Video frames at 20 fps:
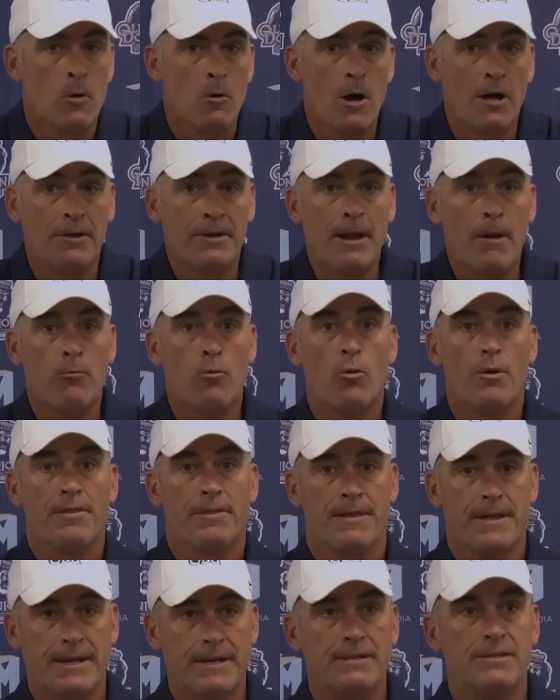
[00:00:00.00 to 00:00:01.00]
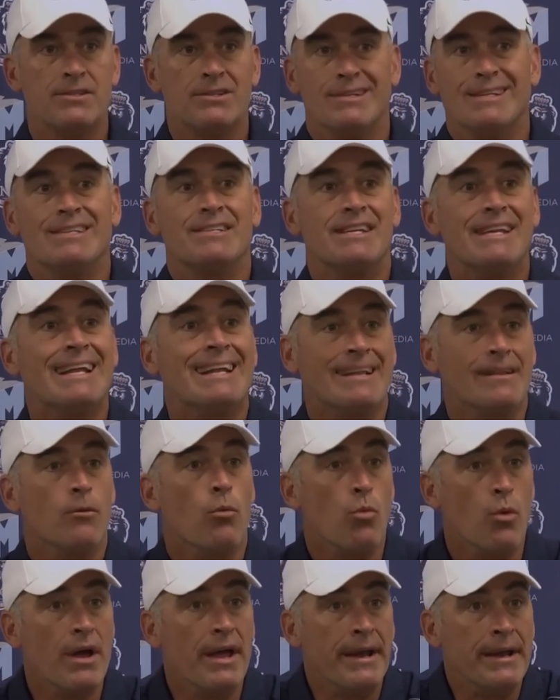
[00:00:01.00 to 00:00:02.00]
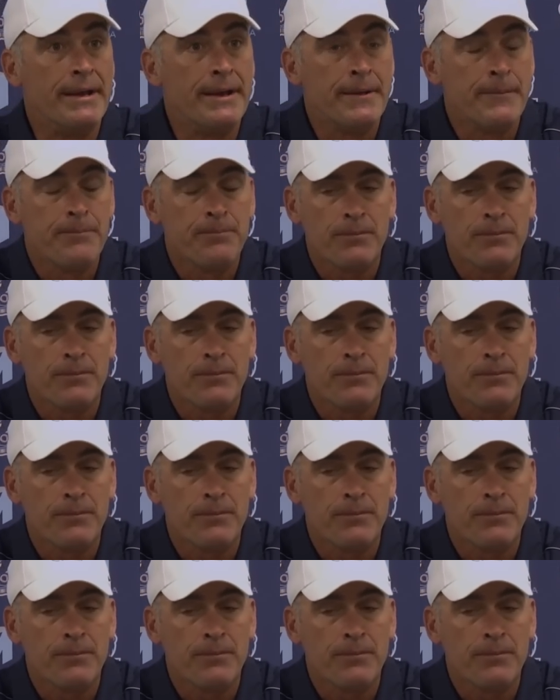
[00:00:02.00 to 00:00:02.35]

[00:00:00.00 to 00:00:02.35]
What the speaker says: Well, the number one thing is getting the win.